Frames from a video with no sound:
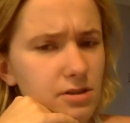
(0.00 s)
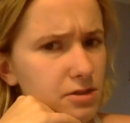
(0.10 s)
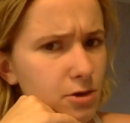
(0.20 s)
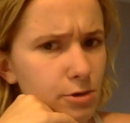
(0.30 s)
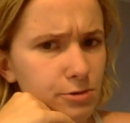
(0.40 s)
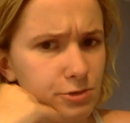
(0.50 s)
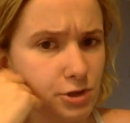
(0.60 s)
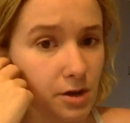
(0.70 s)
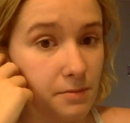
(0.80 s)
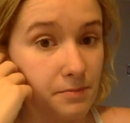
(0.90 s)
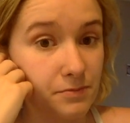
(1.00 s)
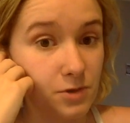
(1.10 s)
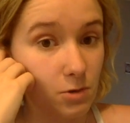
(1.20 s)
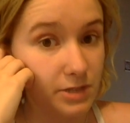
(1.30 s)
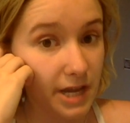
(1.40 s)
those um,
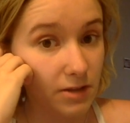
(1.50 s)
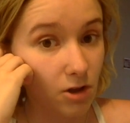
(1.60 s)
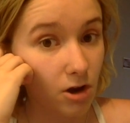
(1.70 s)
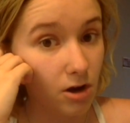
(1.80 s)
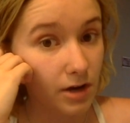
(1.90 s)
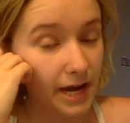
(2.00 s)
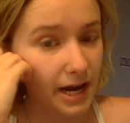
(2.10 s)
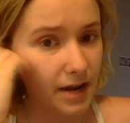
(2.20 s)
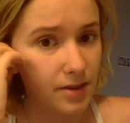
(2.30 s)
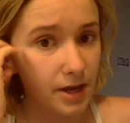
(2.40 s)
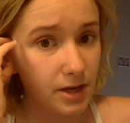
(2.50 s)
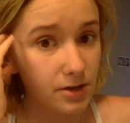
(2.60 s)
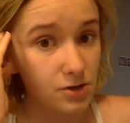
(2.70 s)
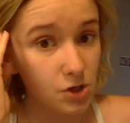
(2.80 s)
don't take long and they